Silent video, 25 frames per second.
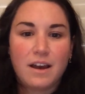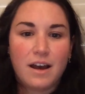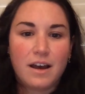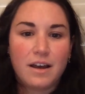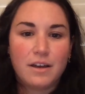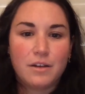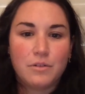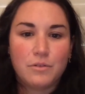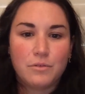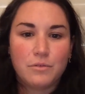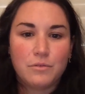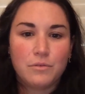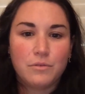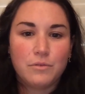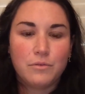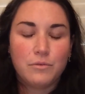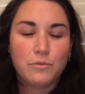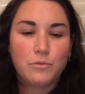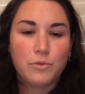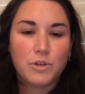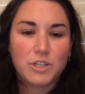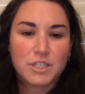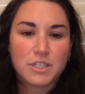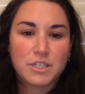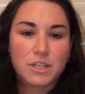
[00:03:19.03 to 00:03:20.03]
on
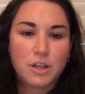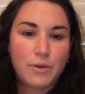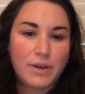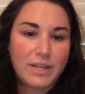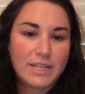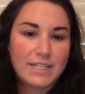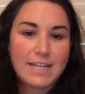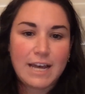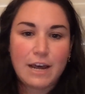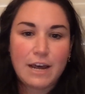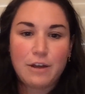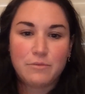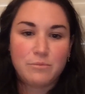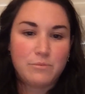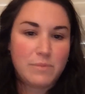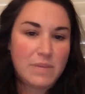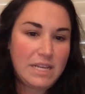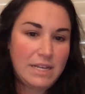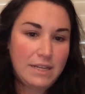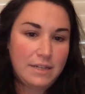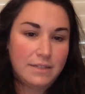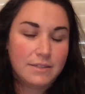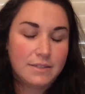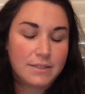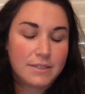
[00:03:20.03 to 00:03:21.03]
what slowing down
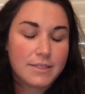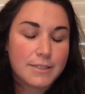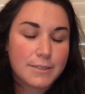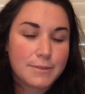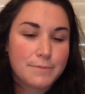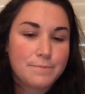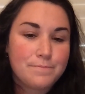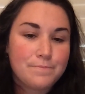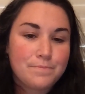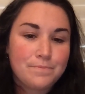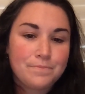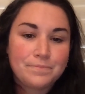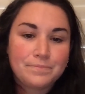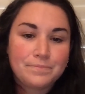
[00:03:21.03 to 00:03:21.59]
means.